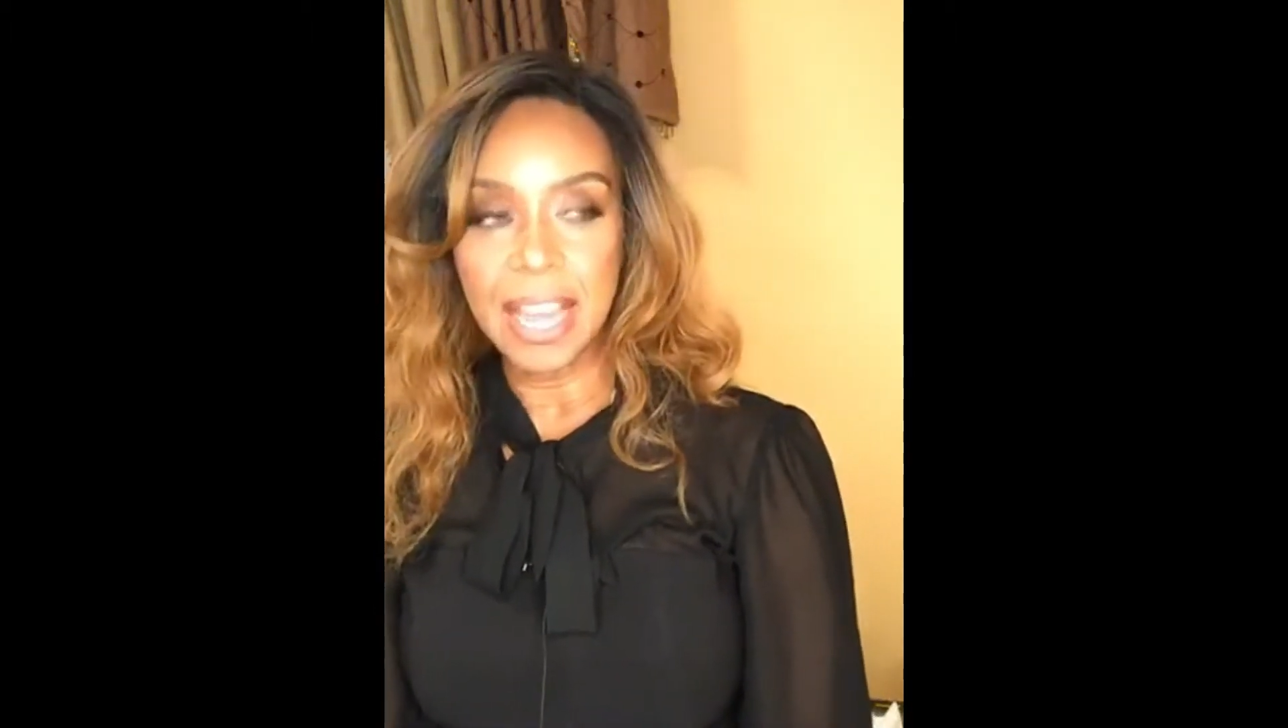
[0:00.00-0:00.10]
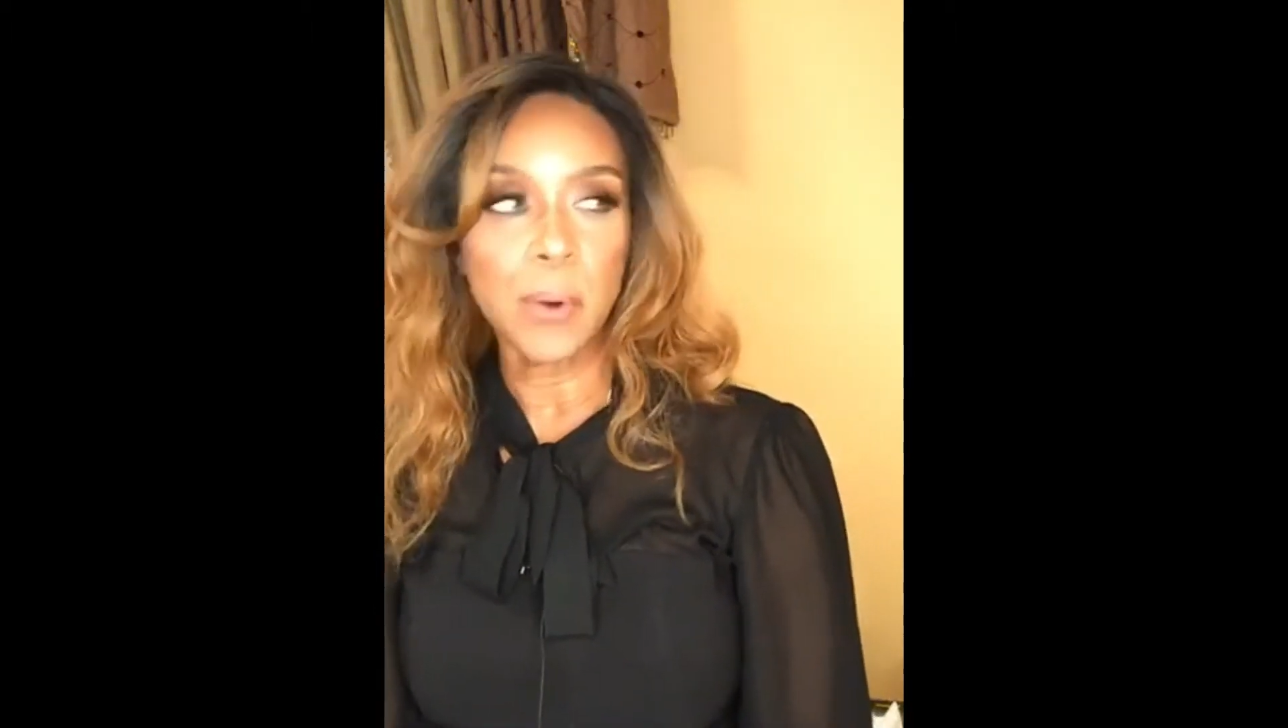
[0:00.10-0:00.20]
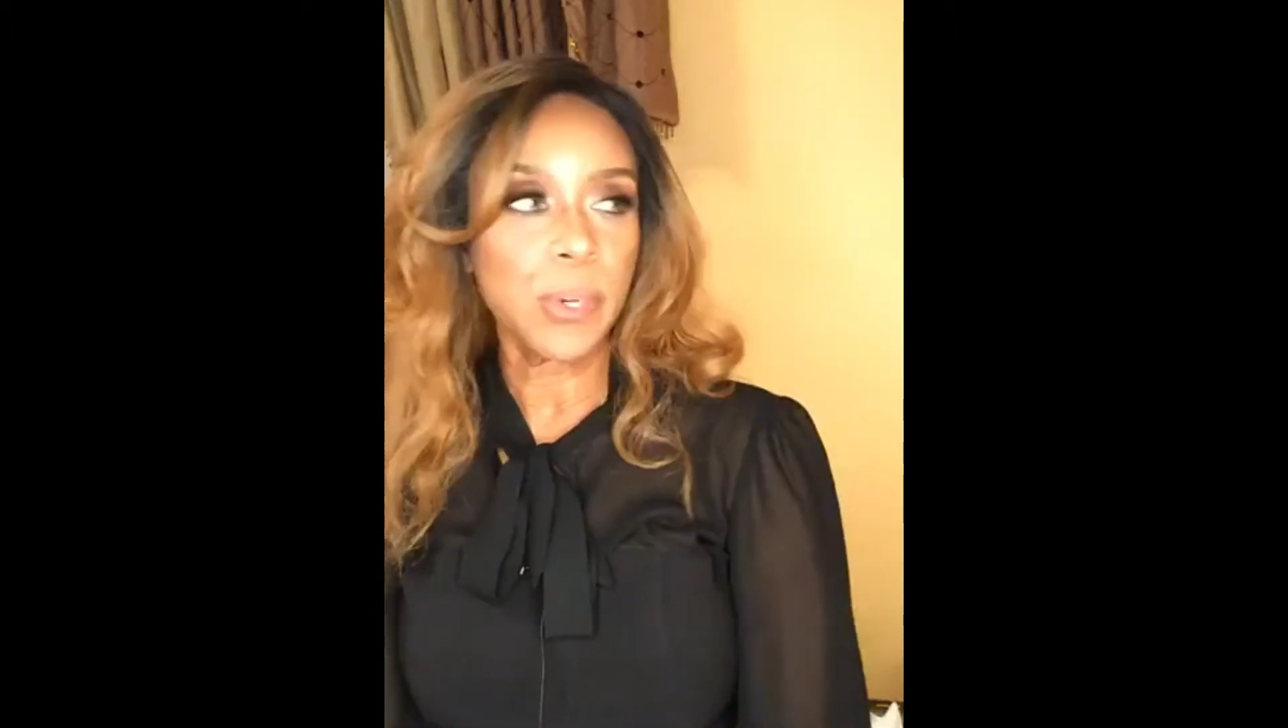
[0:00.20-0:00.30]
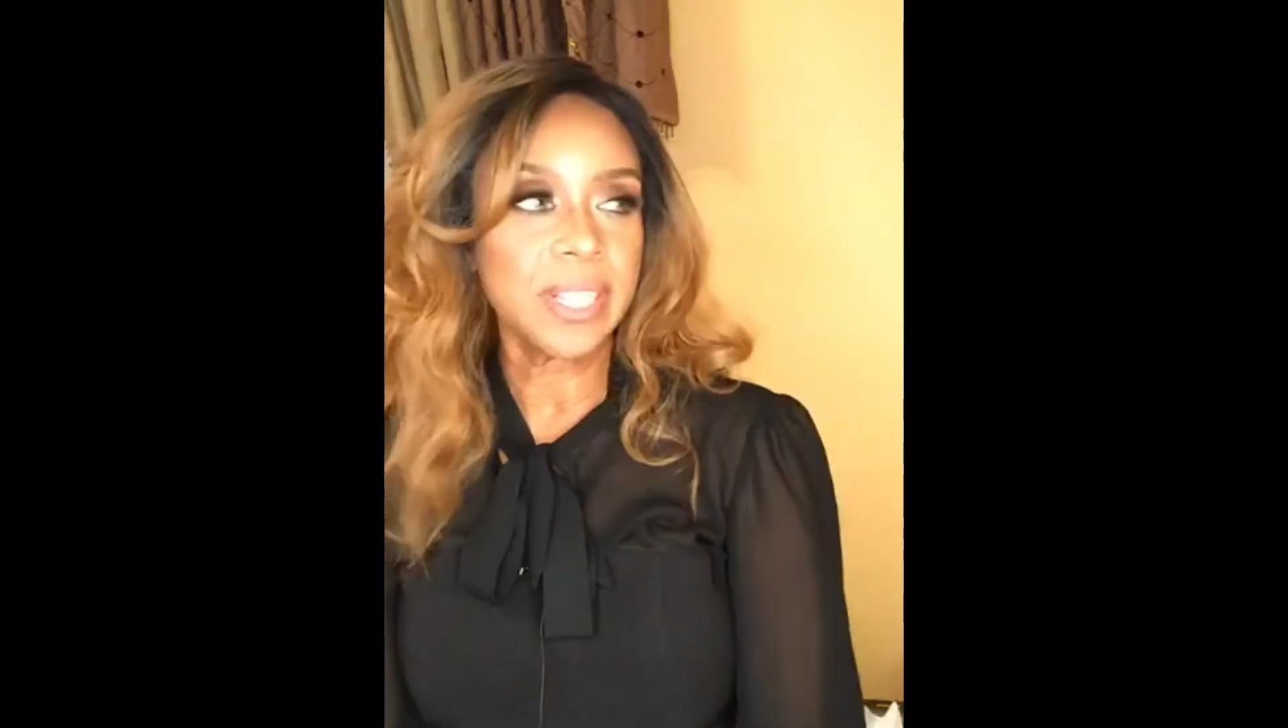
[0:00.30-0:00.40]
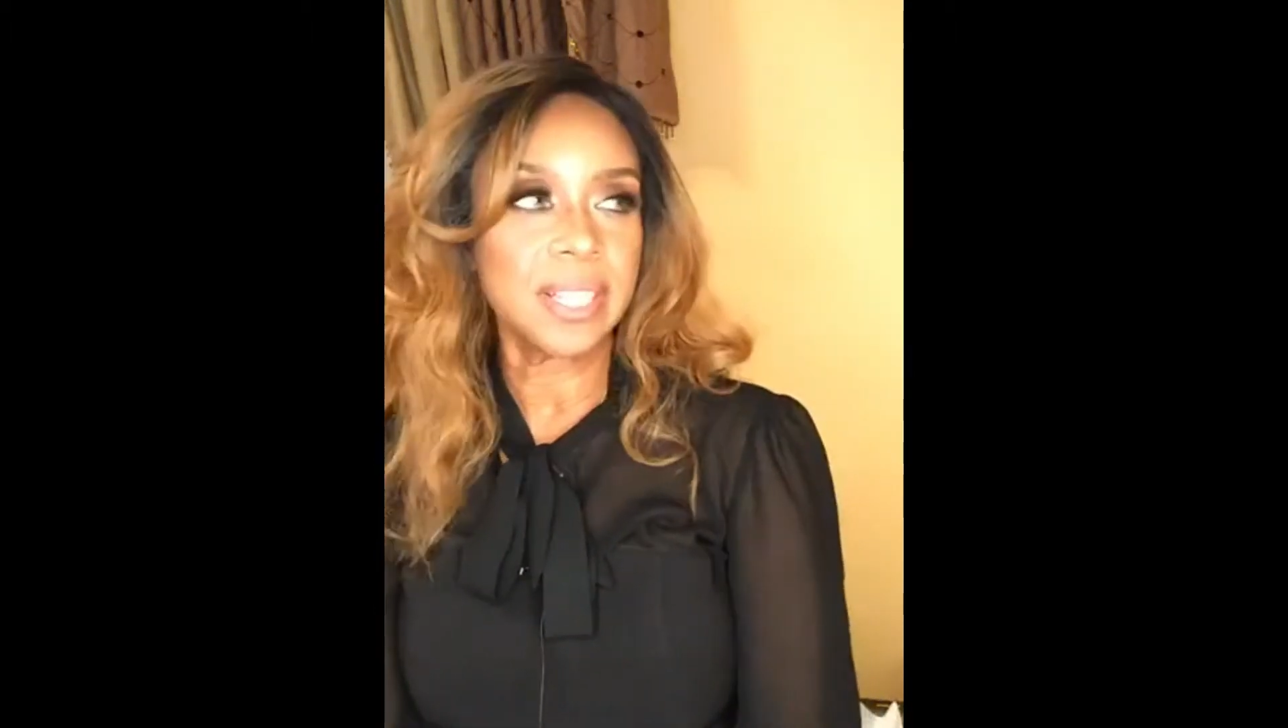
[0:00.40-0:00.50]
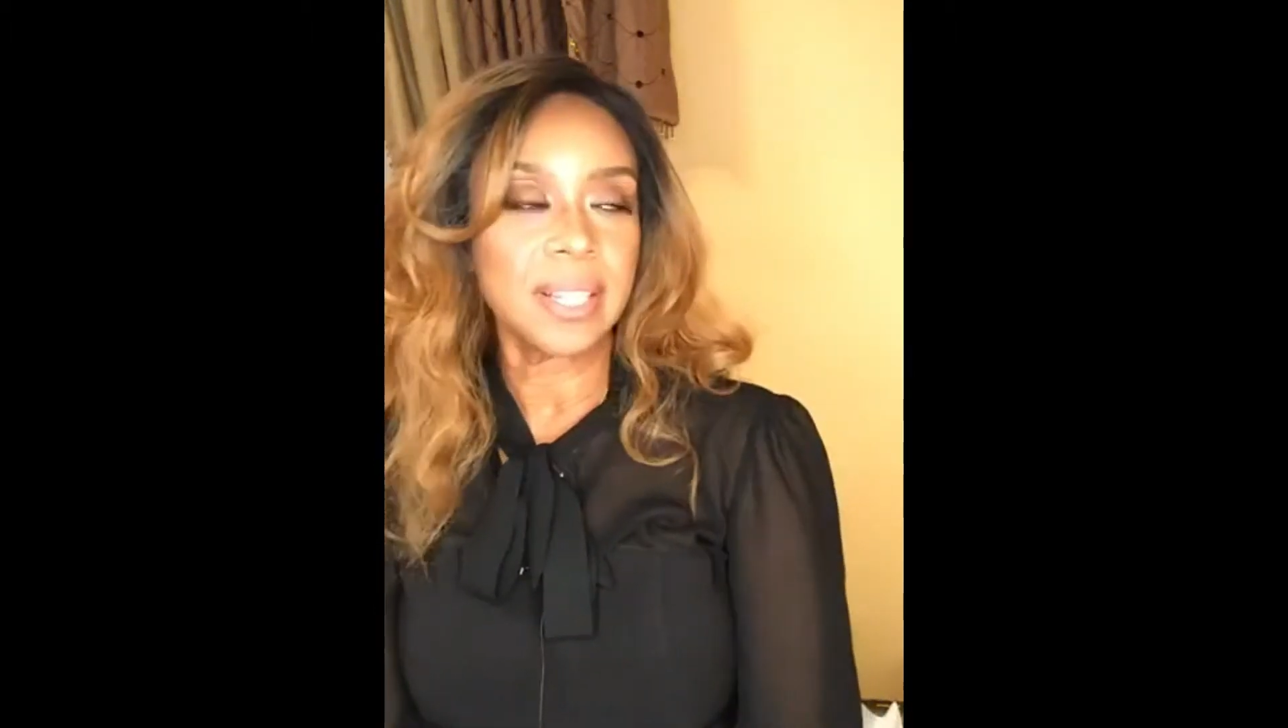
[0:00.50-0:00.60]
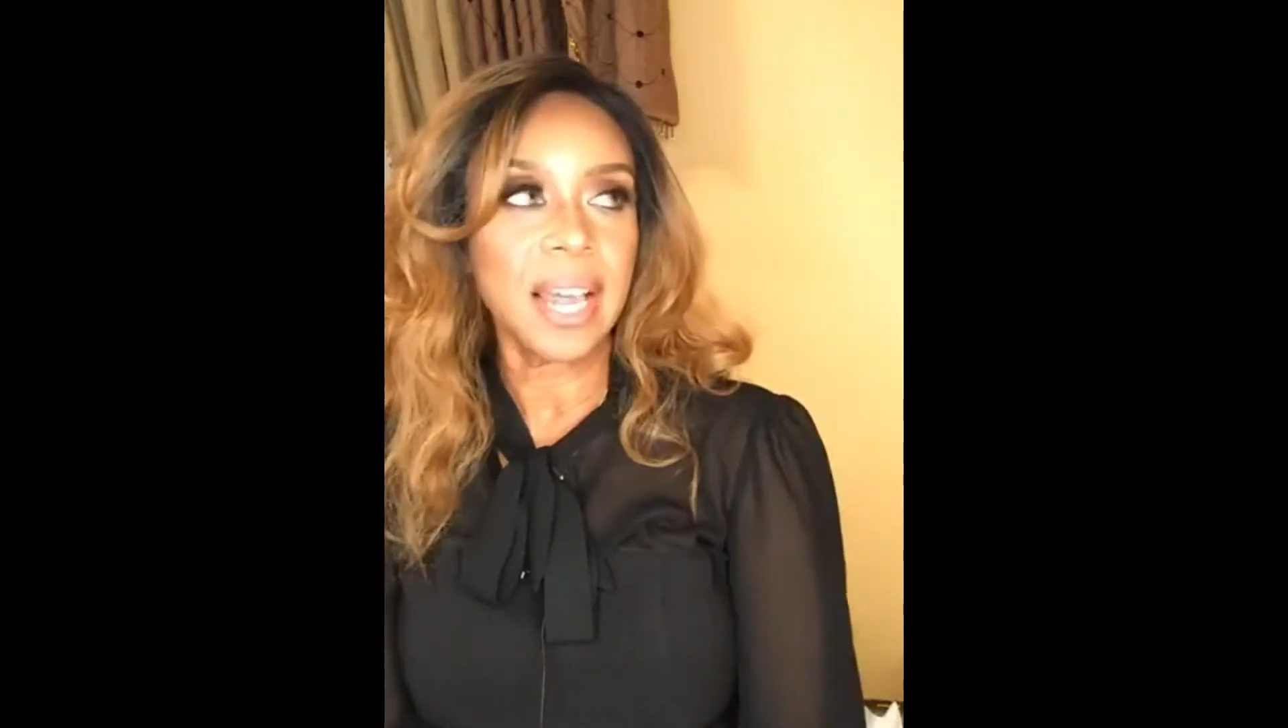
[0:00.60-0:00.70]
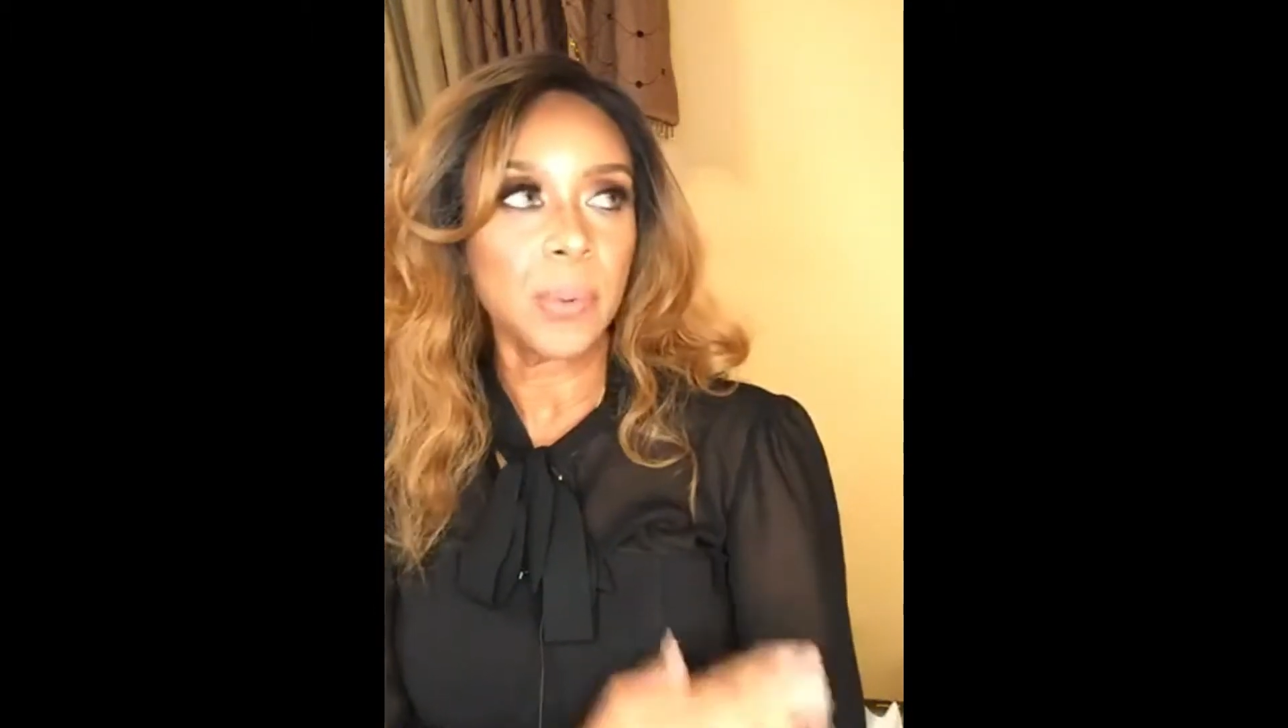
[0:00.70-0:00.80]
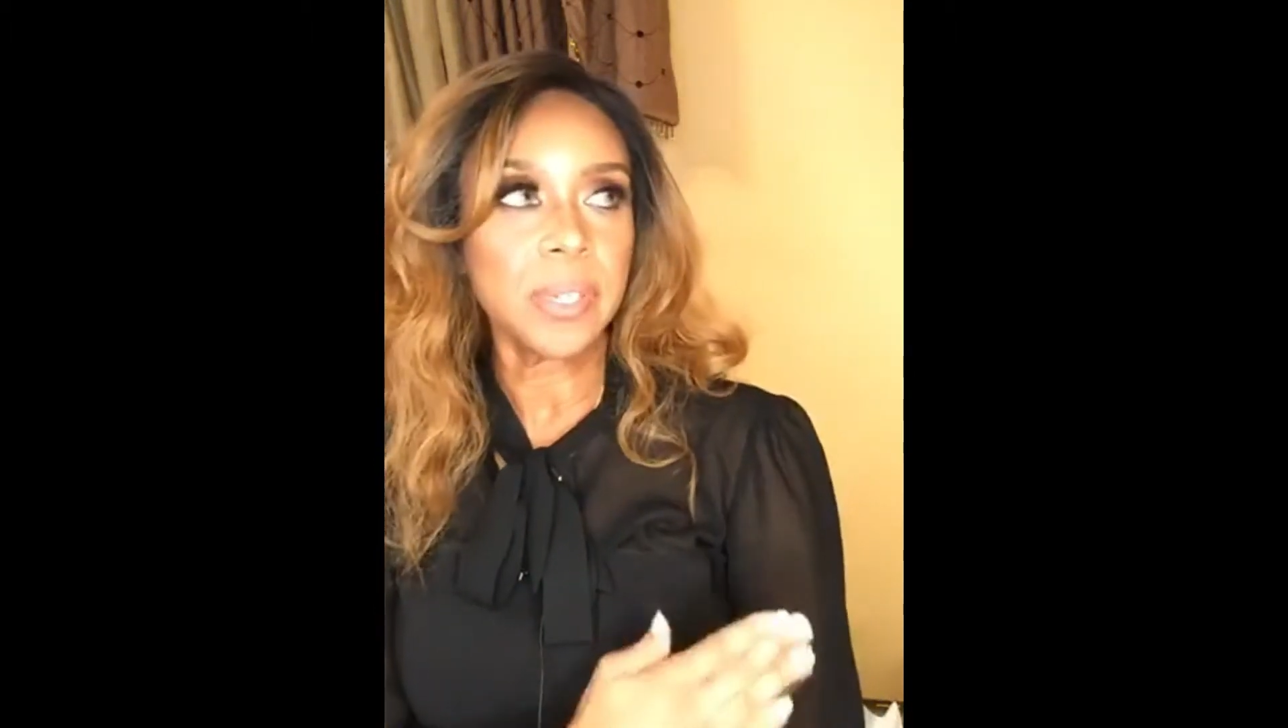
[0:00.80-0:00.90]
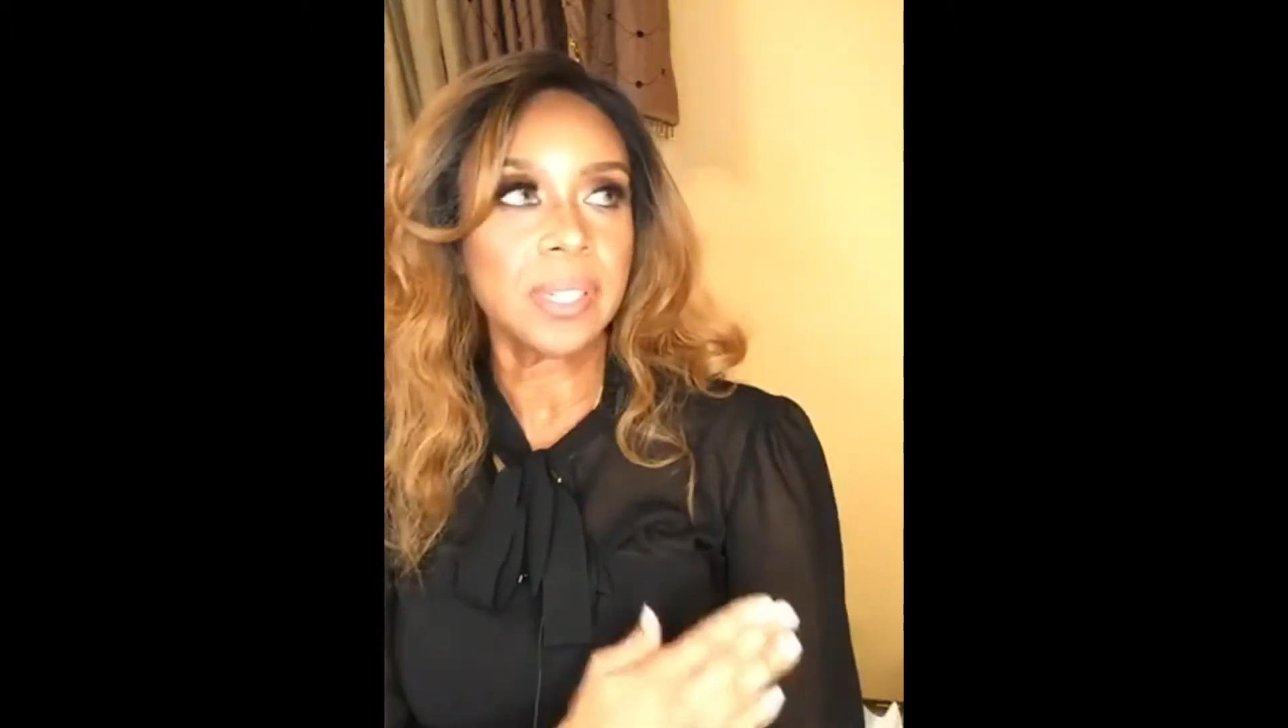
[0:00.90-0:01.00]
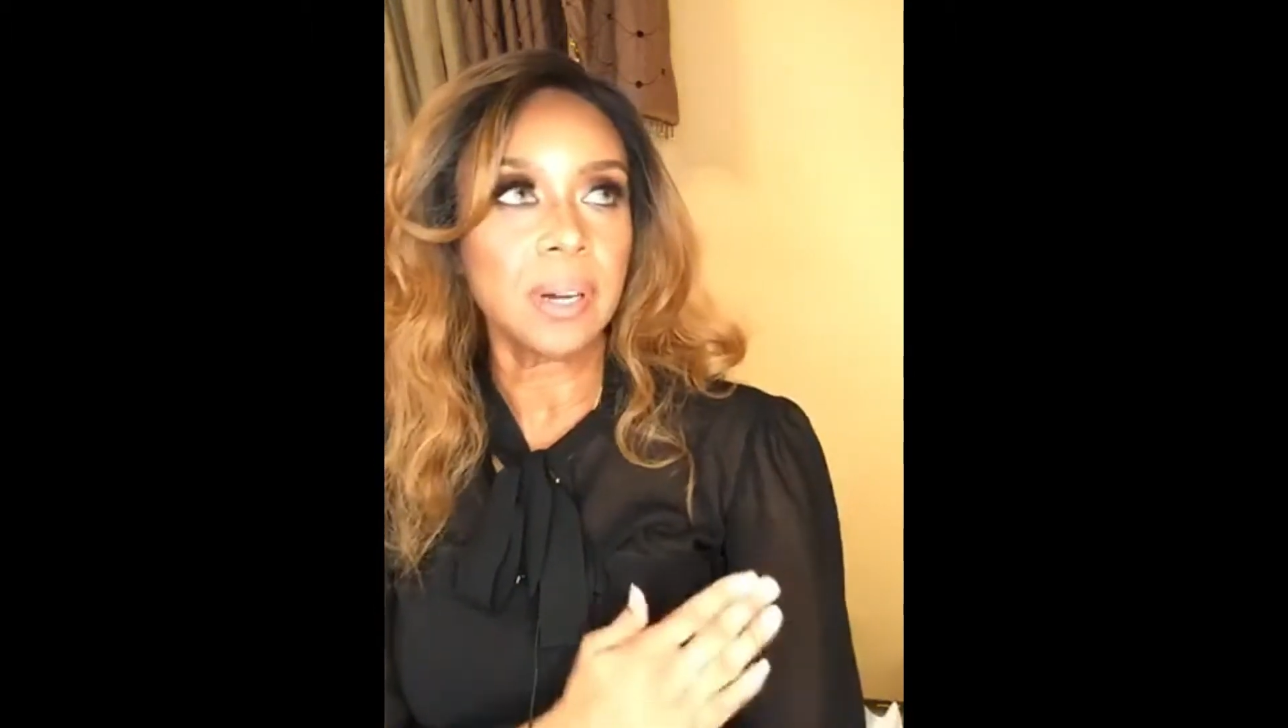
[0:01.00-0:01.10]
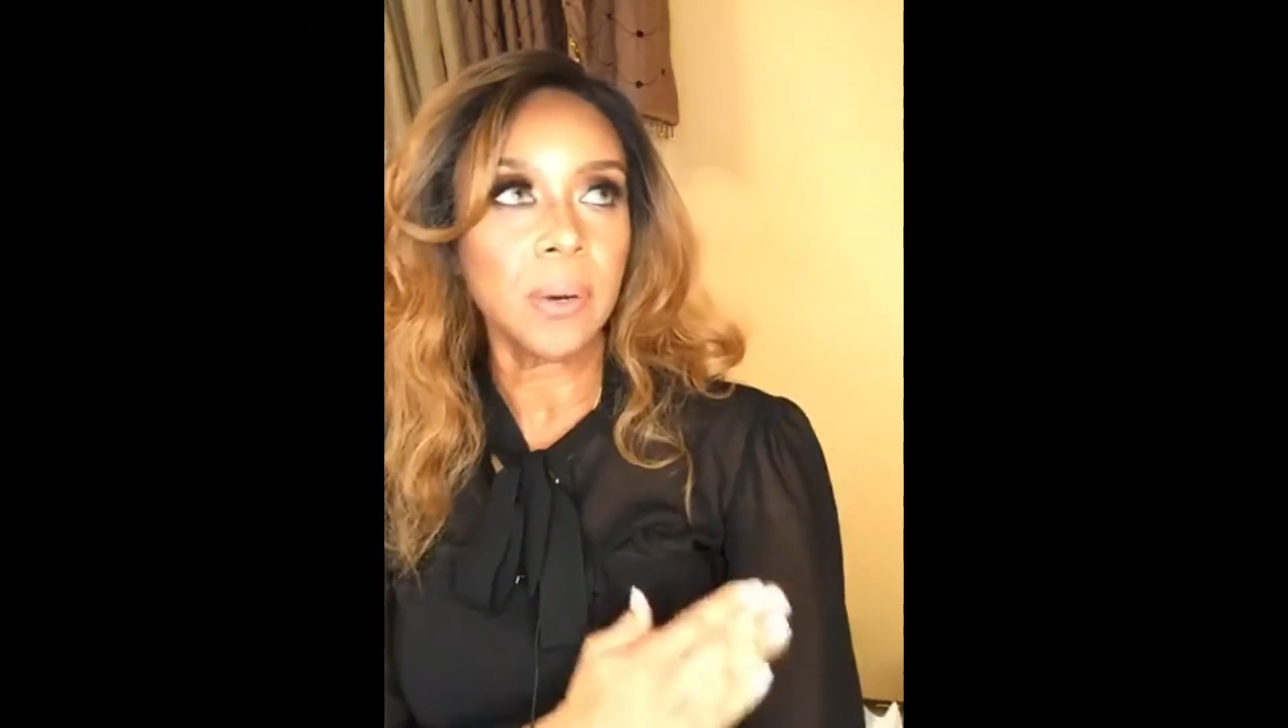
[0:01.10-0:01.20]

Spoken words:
I was